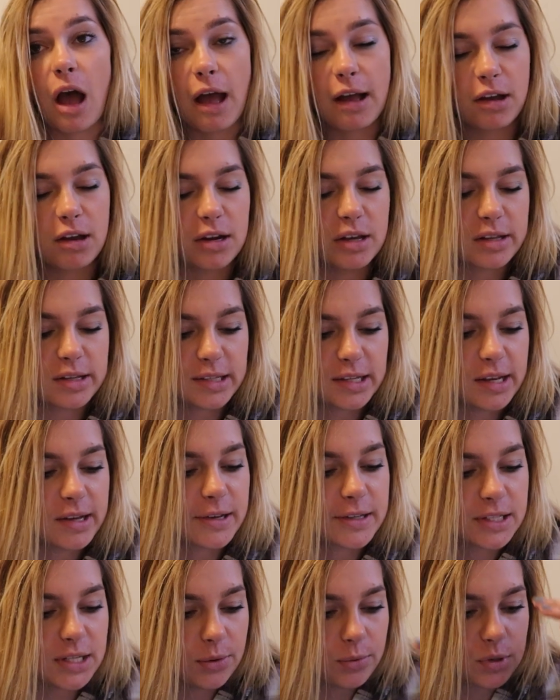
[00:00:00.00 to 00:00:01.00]
I couldn't see
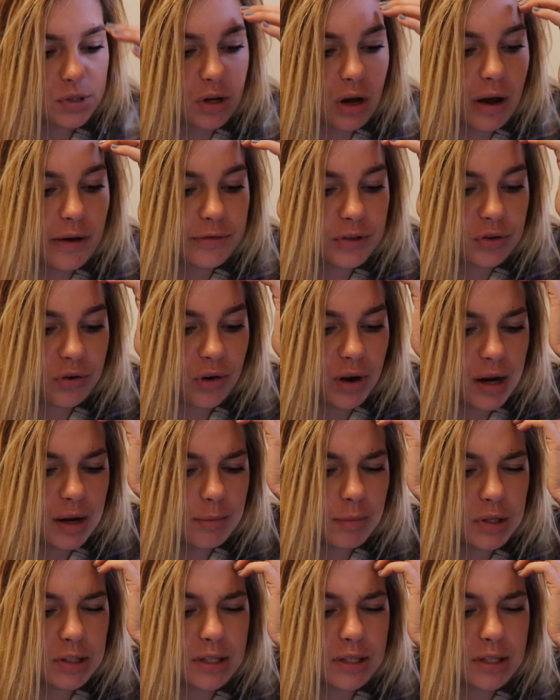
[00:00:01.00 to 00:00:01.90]
because he was off screen,